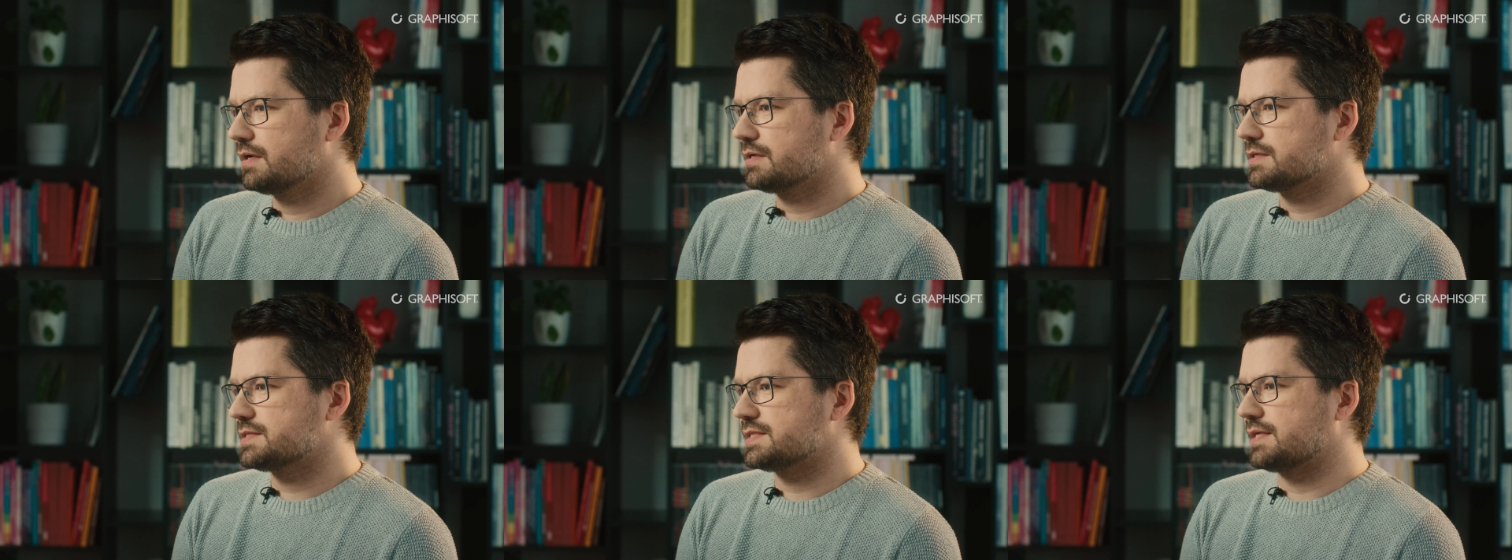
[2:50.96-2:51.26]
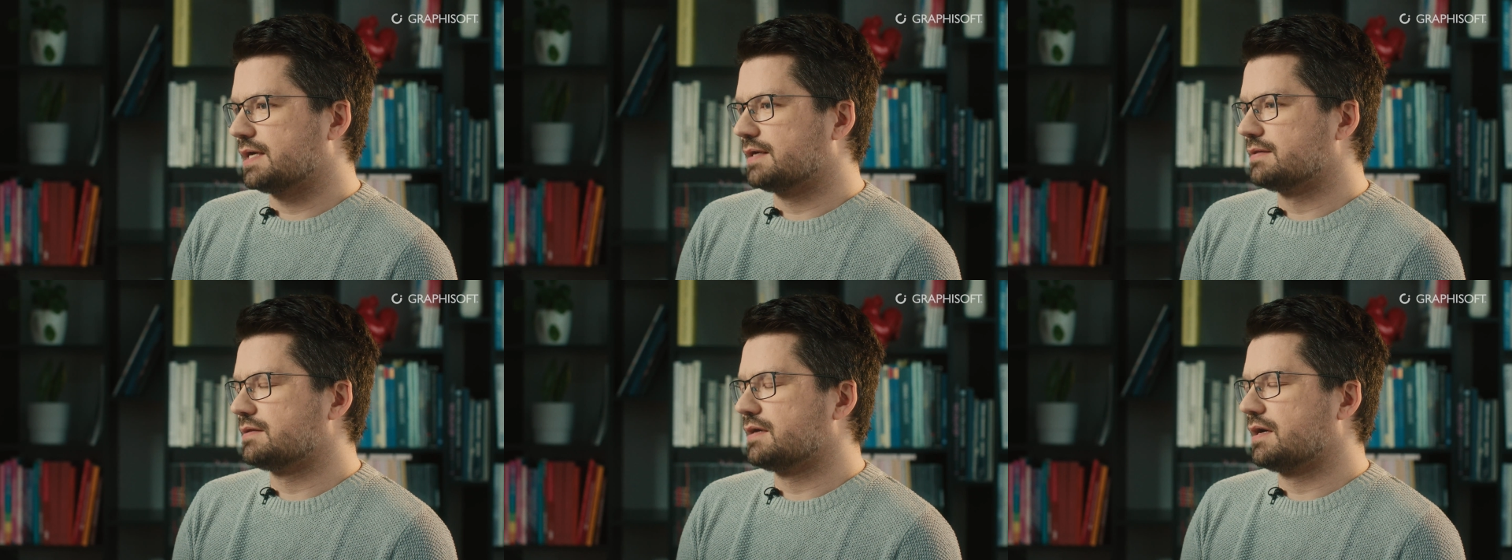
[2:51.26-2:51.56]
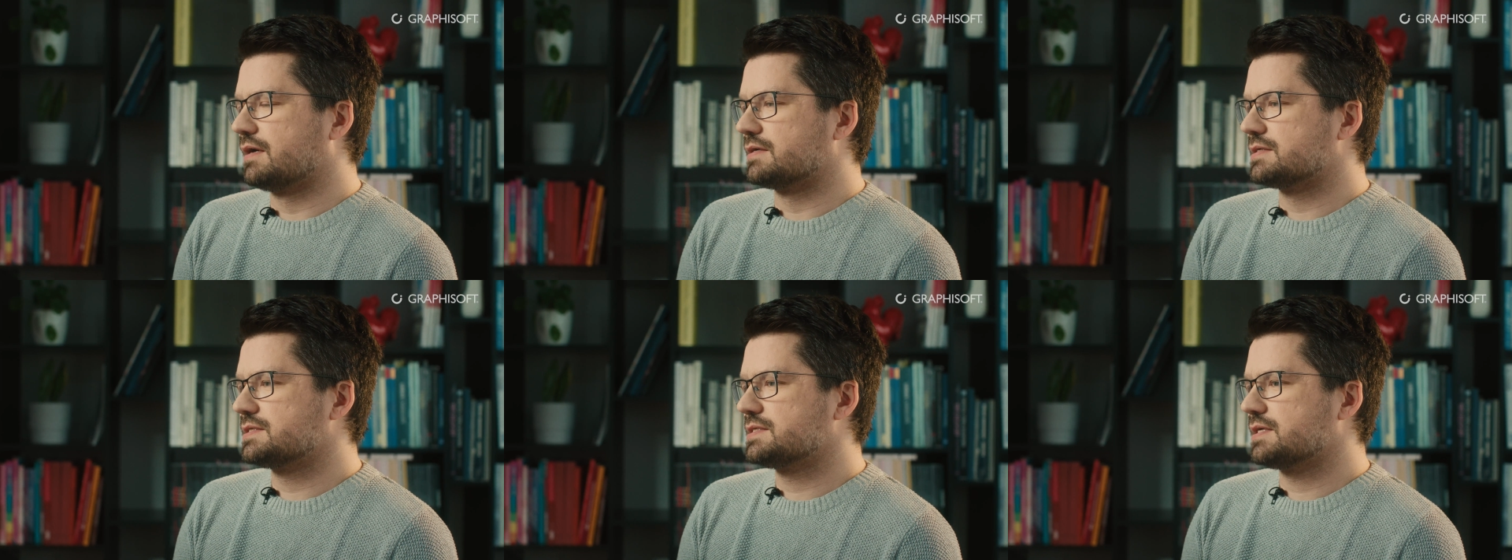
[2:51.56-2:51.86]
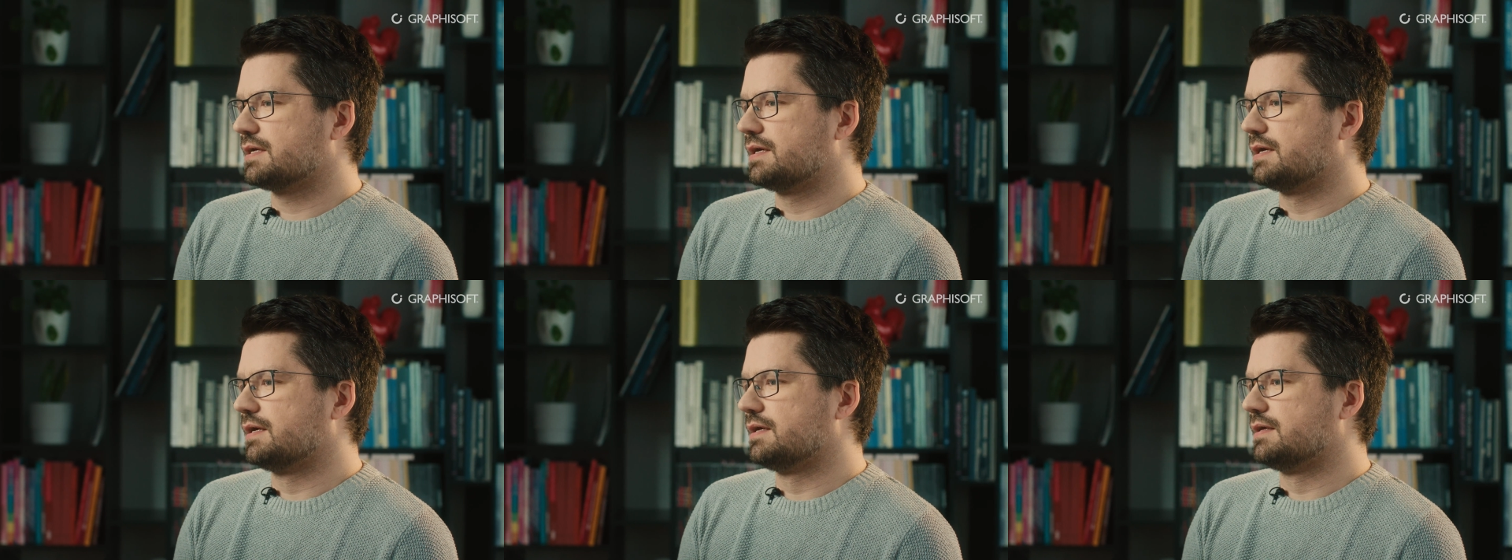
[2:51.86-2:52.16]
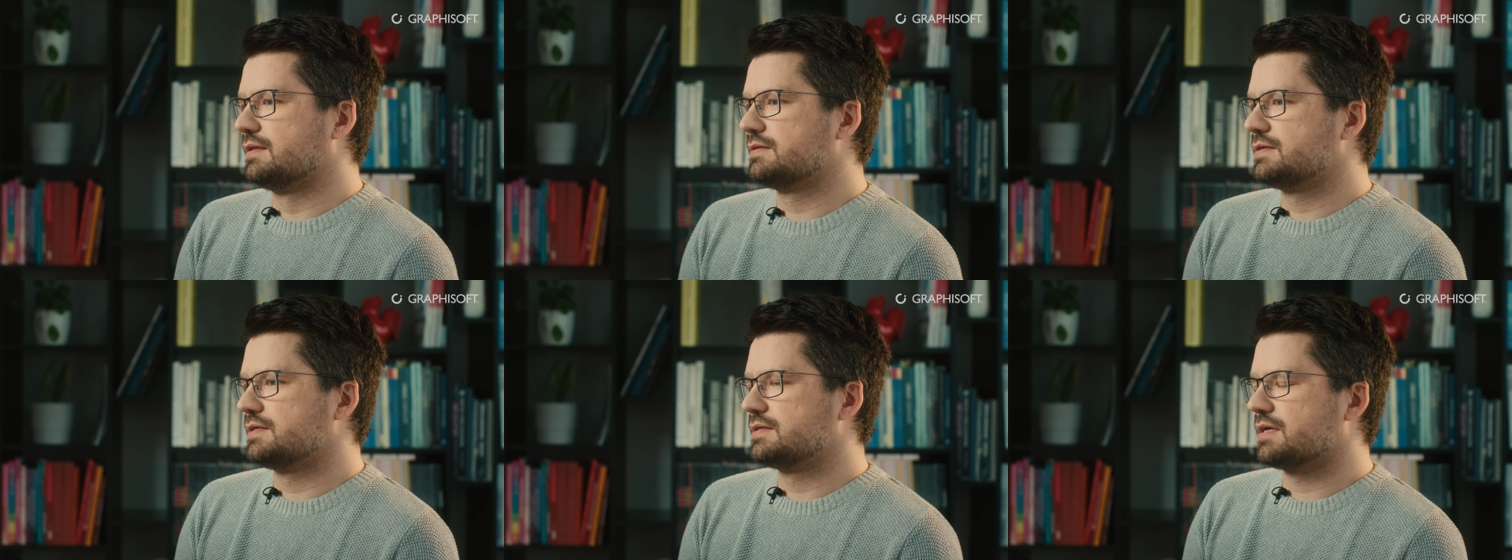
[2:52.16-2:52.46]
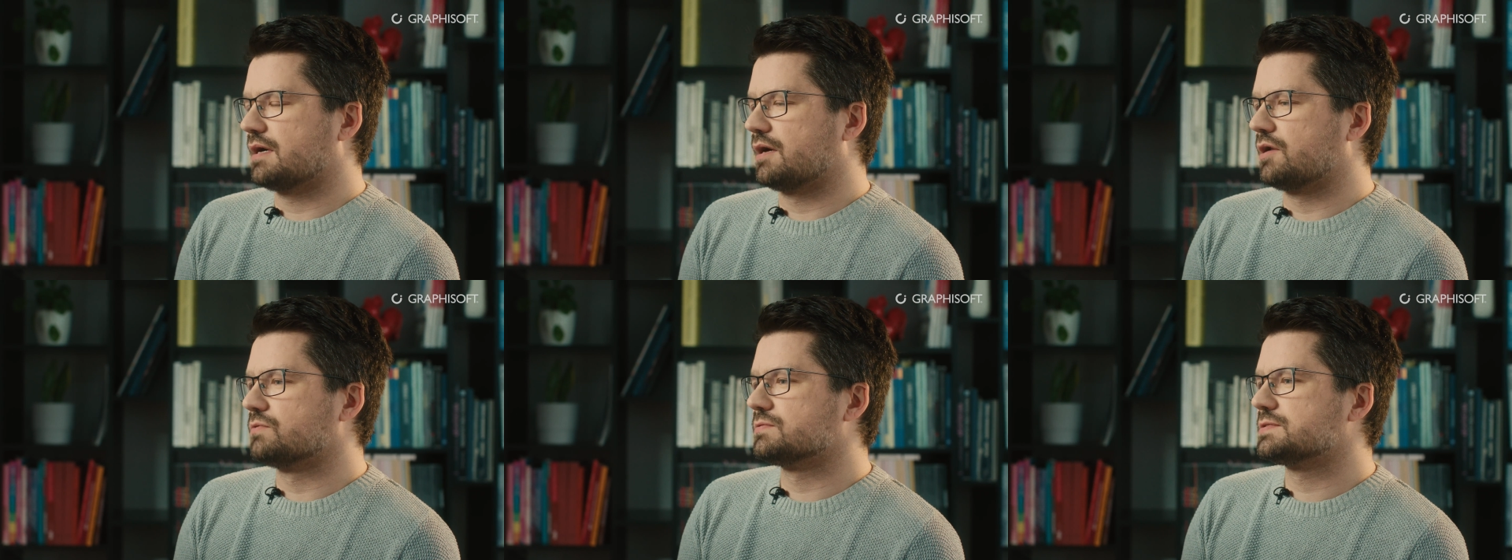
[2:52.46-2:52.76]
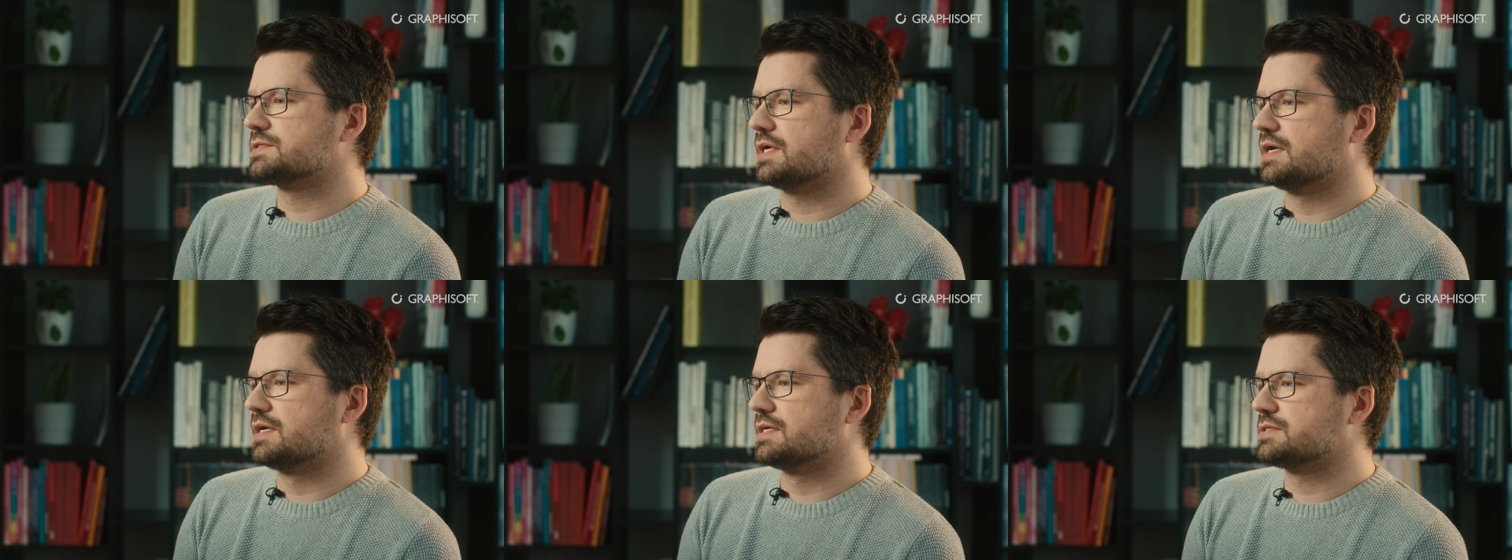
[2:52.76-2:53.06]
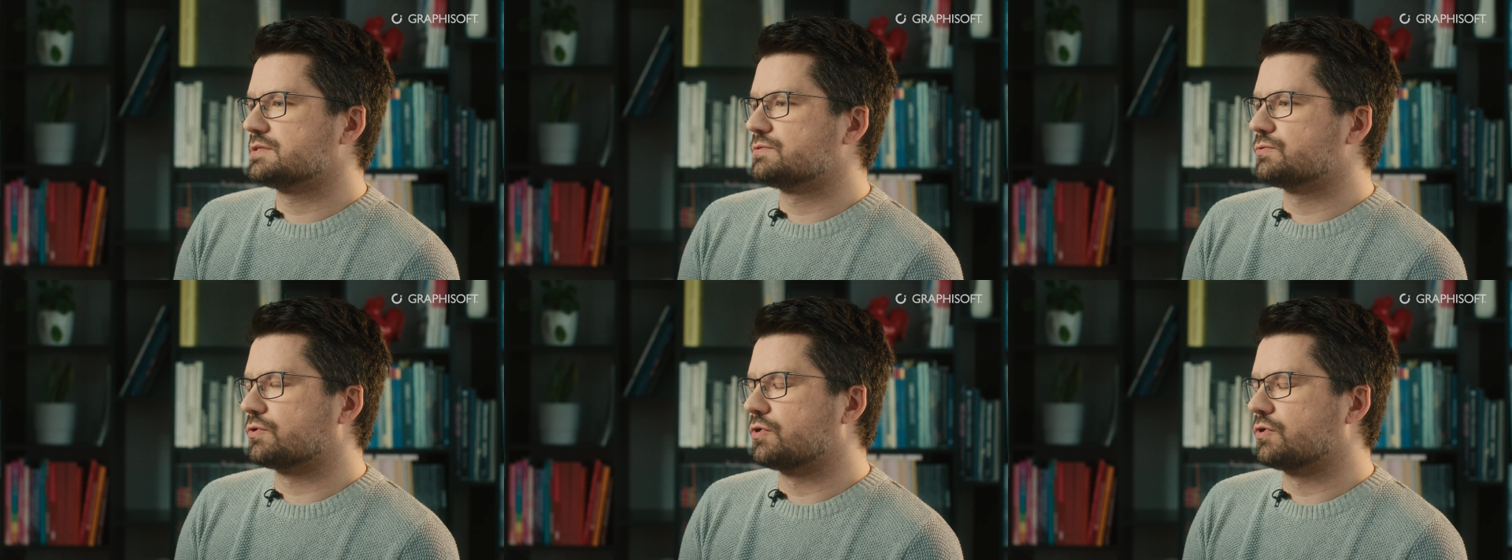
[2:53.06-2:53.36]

standards, and it allows us to